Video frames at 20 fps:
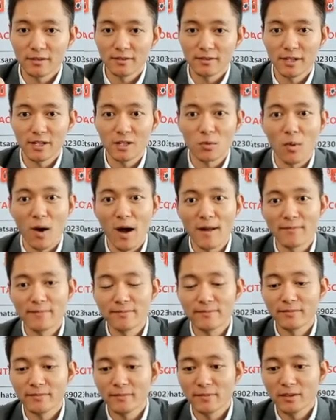This one
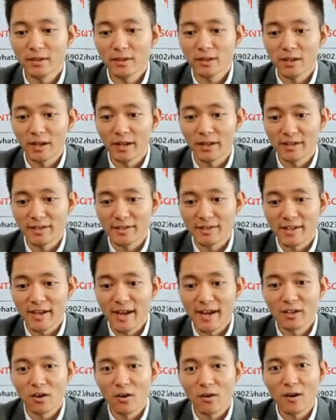is
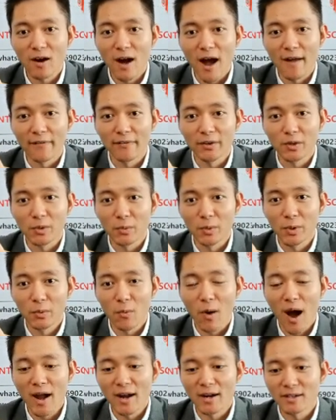yellow and green
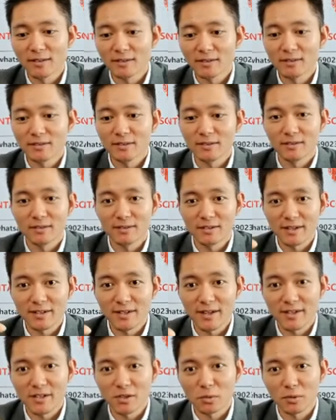wire. This
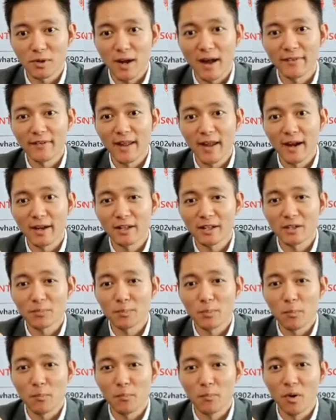is to connect the
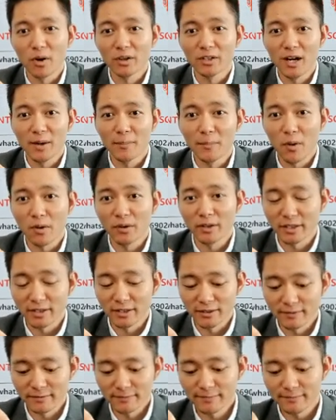motor body.